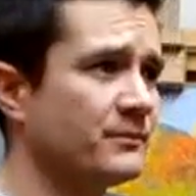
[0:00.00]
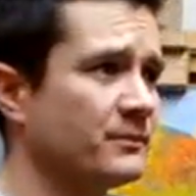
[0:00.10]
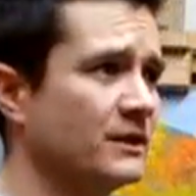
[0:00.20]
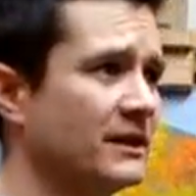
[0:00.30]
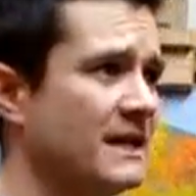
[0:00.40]

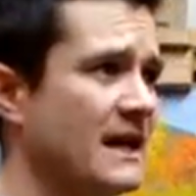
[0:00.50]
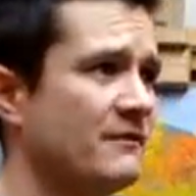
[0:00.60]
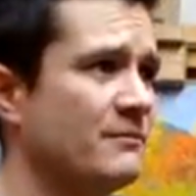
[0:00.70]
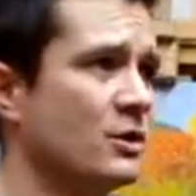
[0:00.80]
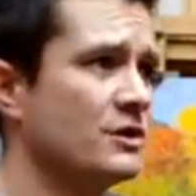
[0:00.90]
really
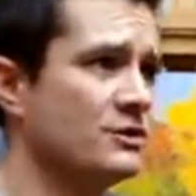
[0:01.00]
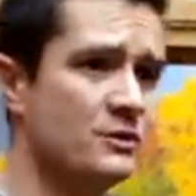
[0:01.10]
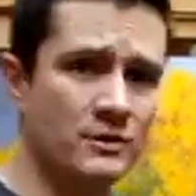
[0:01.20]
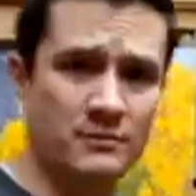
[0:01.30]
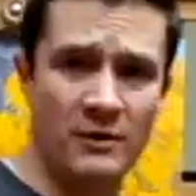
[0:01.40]
have more to do
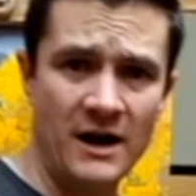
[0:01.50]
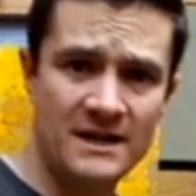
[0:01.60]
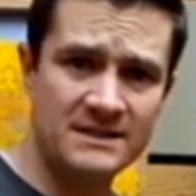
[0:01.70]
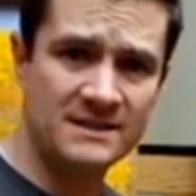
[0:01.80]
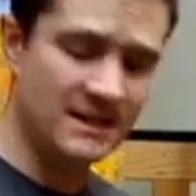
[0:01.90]
with
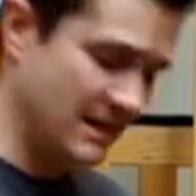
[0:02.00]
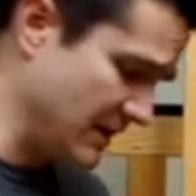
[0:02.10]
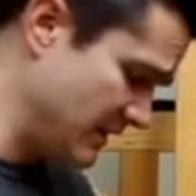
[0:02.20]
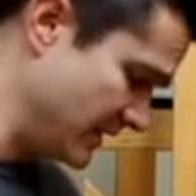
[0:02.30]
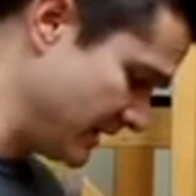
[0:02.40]
price than
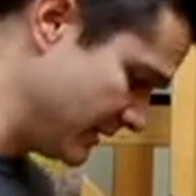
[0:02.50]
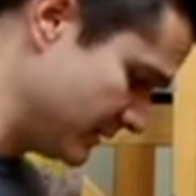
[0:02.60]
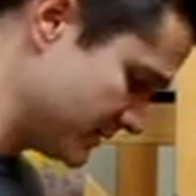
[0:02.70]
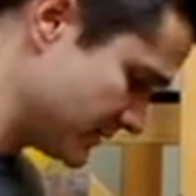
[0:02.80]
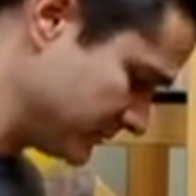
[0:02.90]
anything
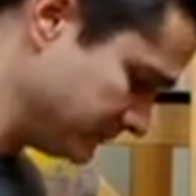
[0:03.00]
else.